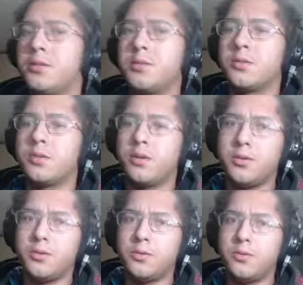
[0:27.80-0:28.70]

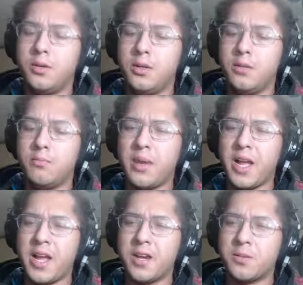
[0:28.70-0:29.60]
so my
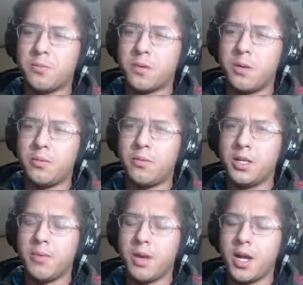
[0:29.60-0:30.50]
hair's probably
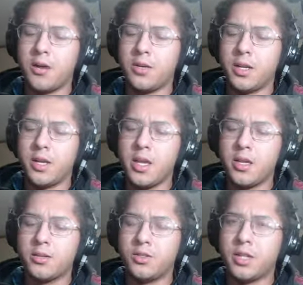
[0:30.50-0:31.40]
about 1.5
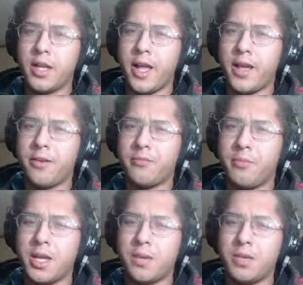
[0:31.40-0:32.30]
inches,
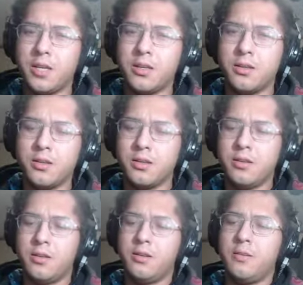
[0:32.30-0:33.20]
maybe.
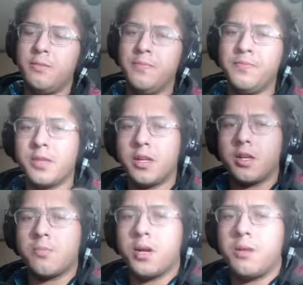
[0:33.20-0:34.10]
I
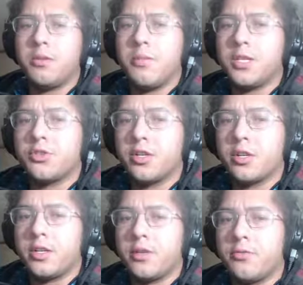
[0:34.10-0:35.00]
could probably measure
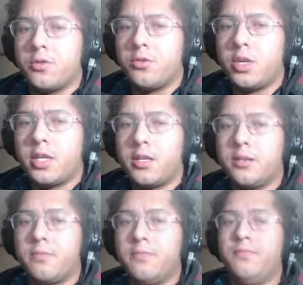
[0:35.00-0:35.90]
it real quick.
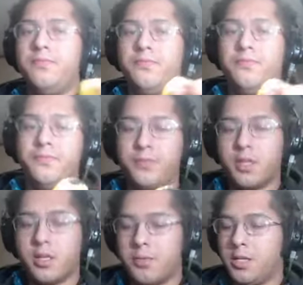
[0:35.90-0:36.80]
I'm
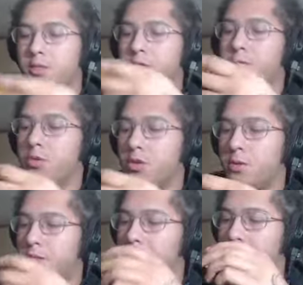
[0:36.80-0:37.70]
not using a ruler,
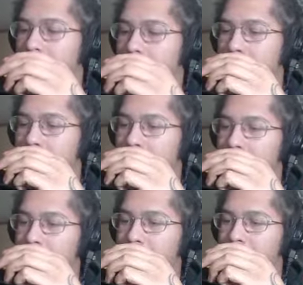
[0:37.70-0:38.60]
I'm using a
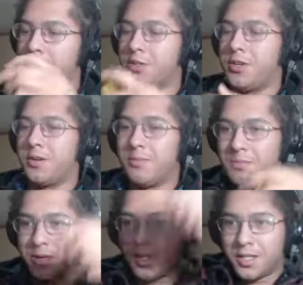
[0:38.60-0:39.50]
tape measure,
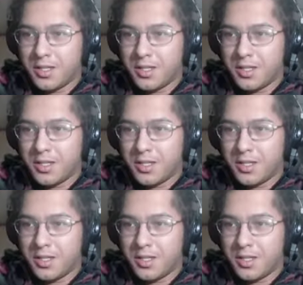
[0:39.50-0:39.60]
but